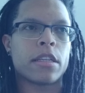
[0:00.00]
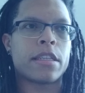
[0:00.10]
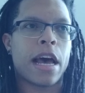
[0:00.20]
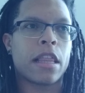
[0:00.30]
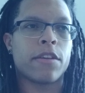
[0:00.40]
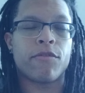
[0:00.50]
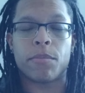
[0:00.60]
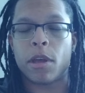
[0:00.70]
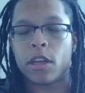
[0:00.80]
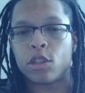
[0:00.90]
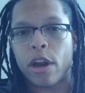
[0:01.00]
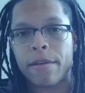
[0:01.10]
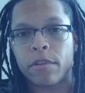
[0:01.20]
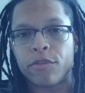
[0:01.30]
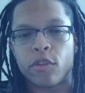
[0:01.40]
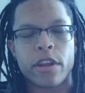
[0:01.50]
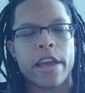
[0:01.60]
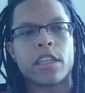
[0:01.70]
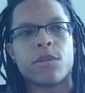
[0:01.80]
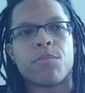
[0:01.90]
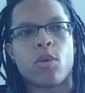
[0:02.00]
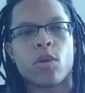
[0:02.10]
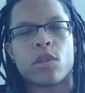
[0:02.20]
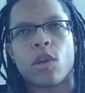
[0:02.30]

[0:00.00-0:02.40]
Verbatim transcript: talent from the undrafted free agent pool.